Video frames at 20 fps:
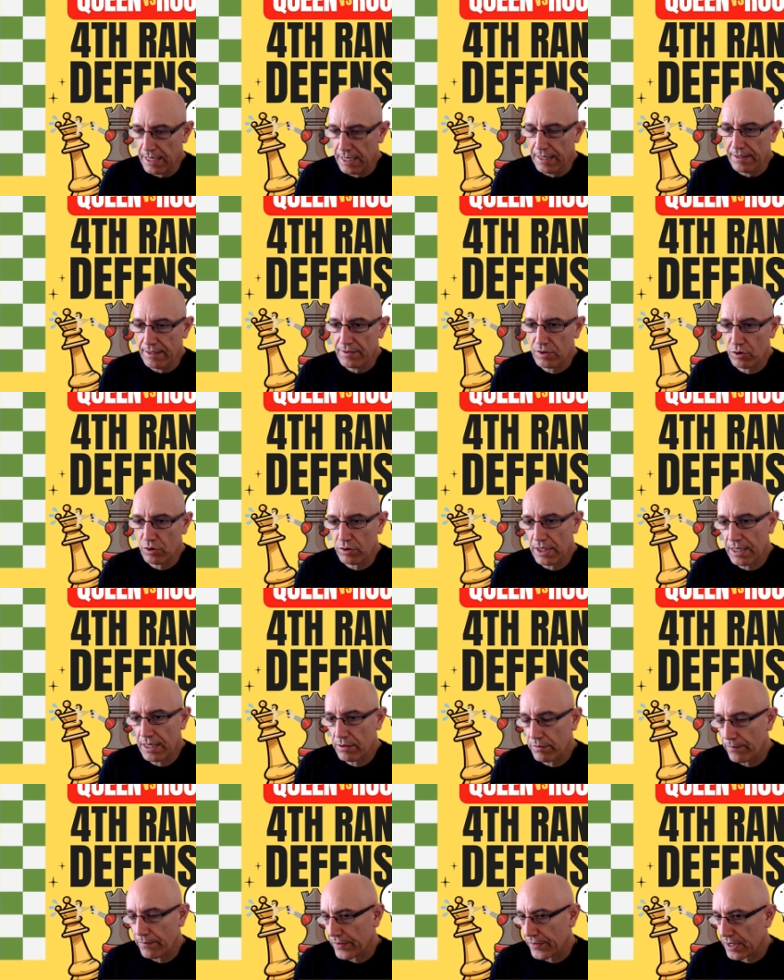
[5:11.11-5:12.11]
So
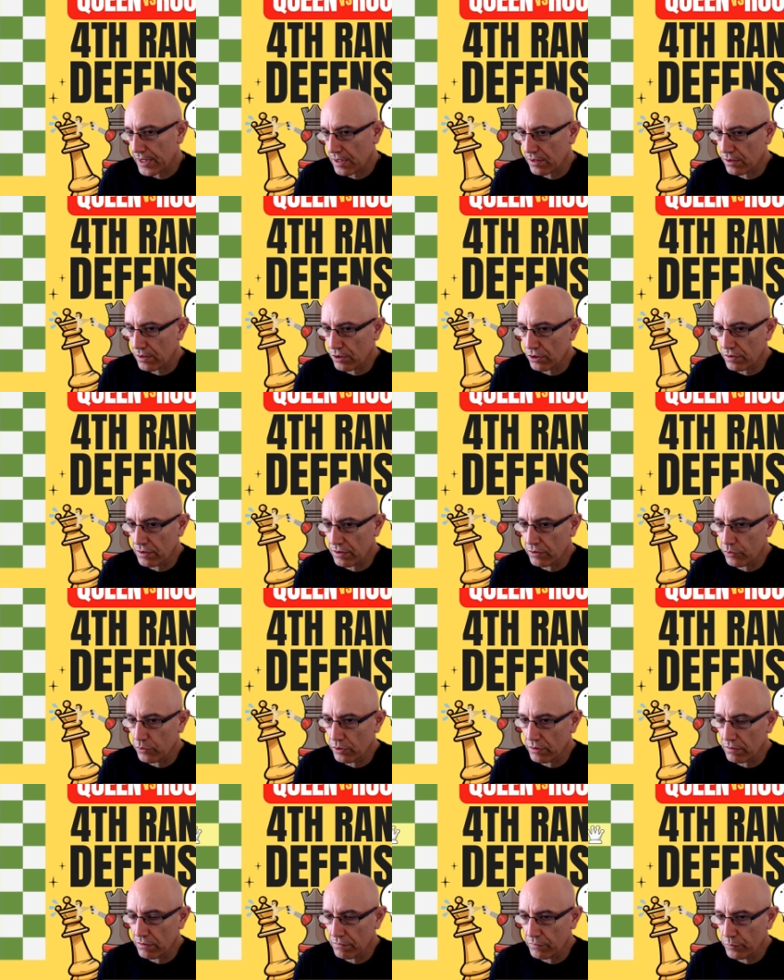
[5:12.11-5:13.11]
now, not
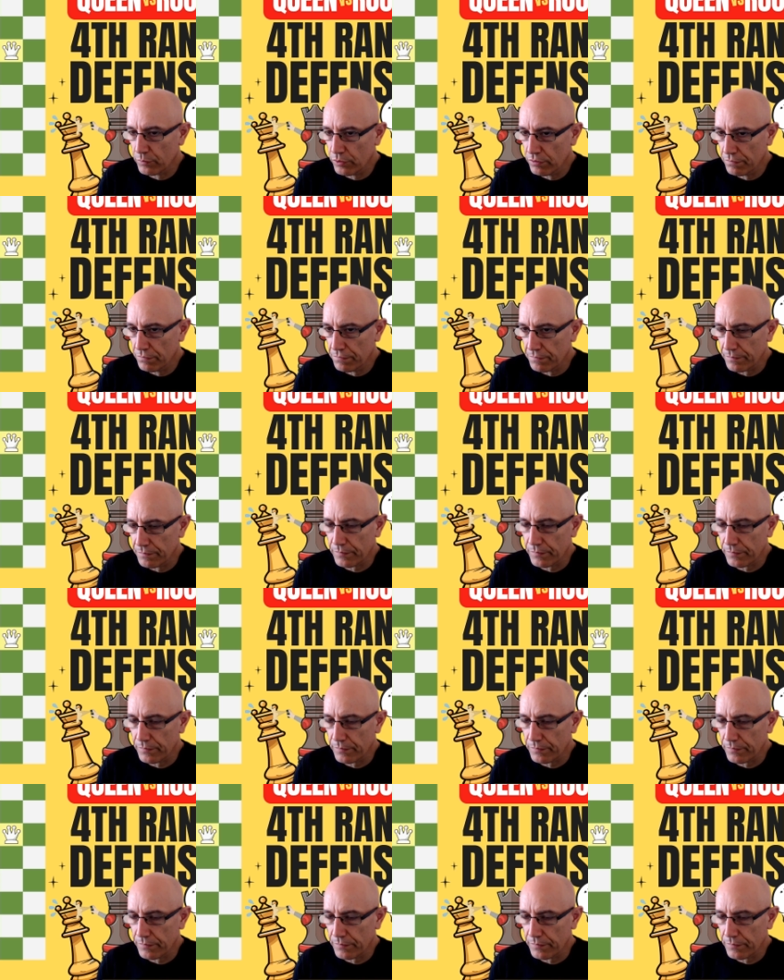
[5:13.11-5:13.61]
intuitive move,